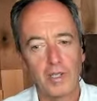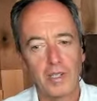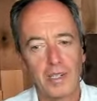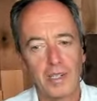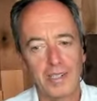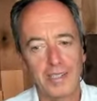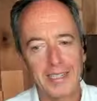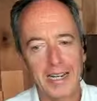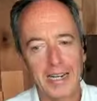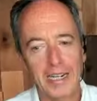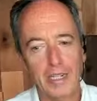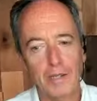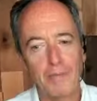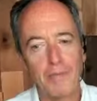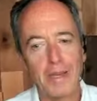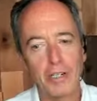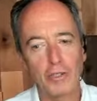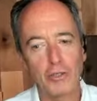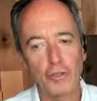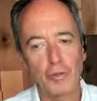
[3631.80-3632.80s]
the exact
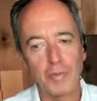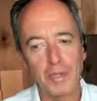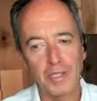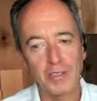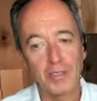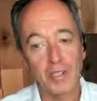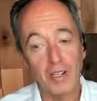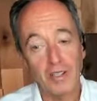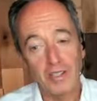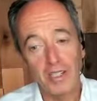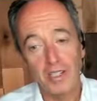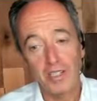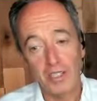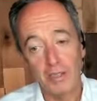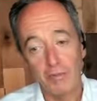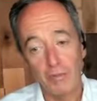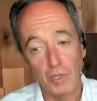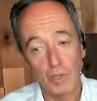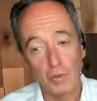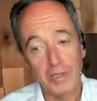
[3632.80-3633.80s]
measurement
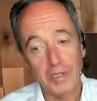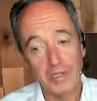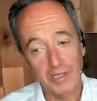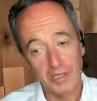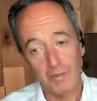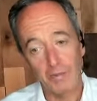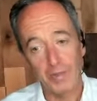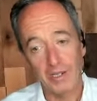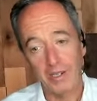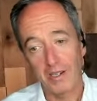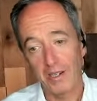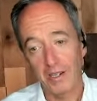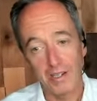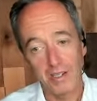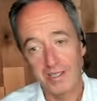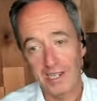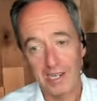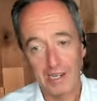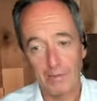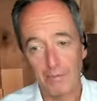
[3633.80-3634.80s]
unless I'm doing something that
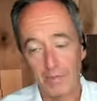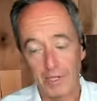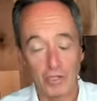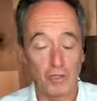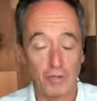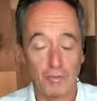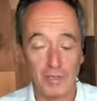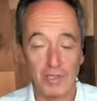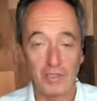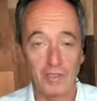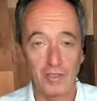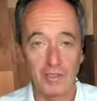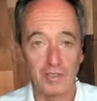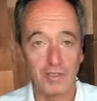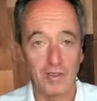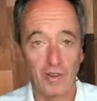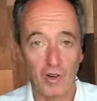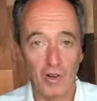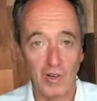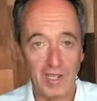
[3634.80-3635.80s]
exact measurements
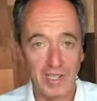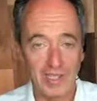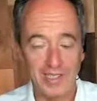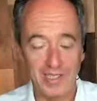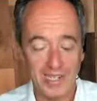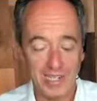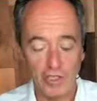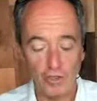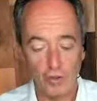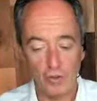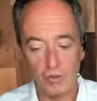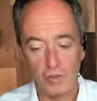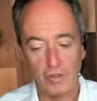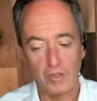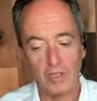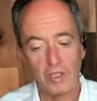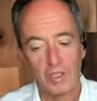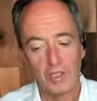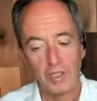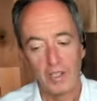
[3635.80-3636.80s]
are
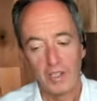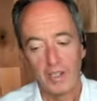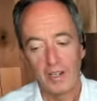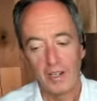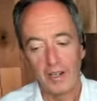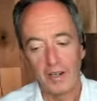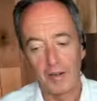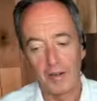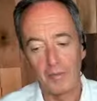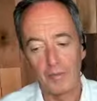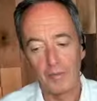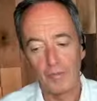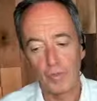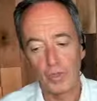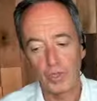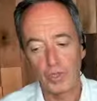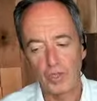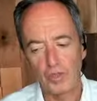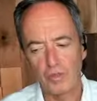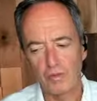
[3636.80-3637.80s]
essential.
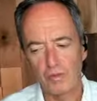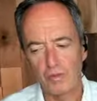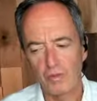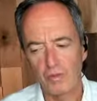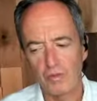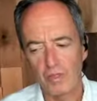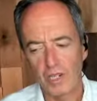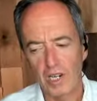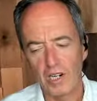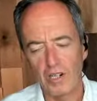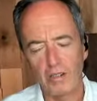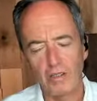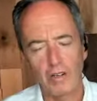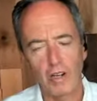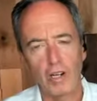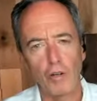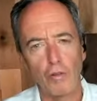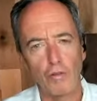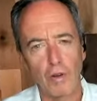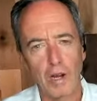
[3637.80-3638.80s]
Which is kind
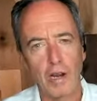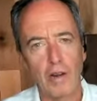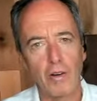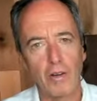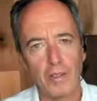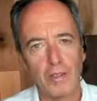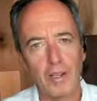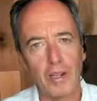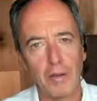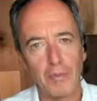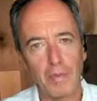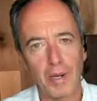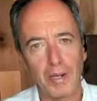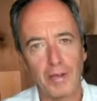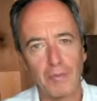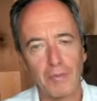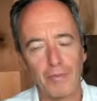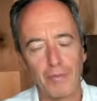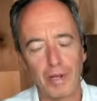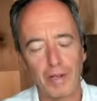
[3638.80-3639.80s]
of rare in
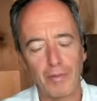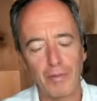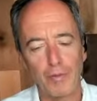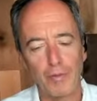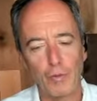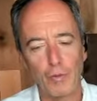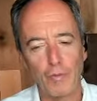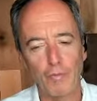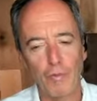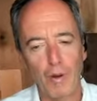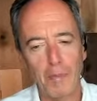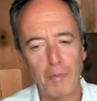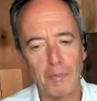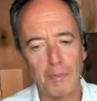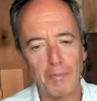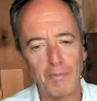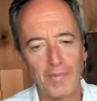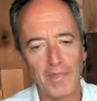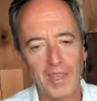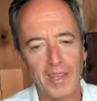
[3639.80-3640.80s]
my food prep